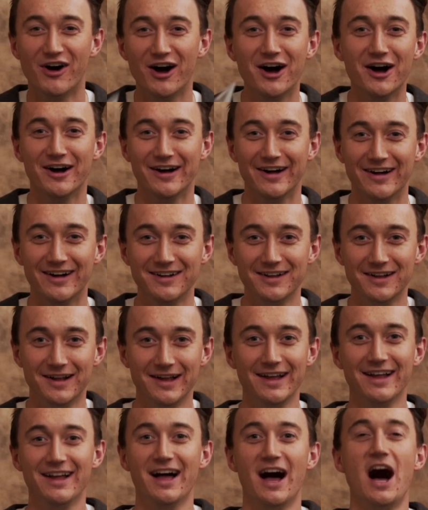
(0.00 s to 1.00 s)
her.
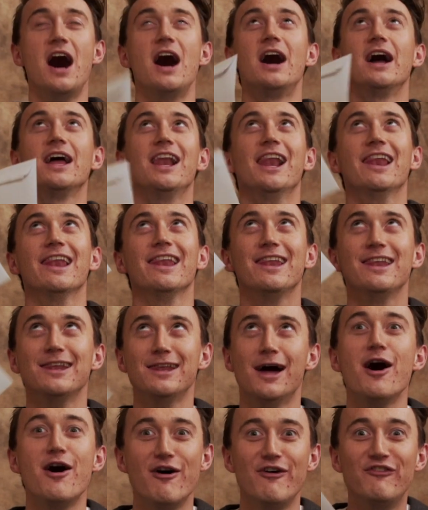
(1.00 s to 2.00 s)
I
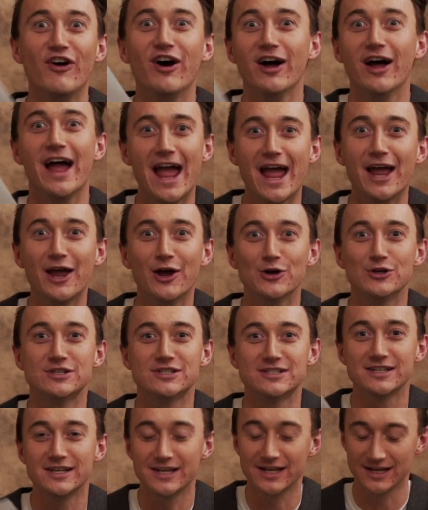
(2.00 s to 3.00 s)
love
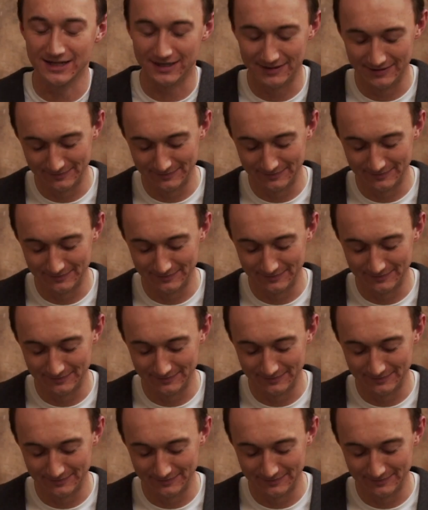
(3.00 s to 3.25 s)
AOC.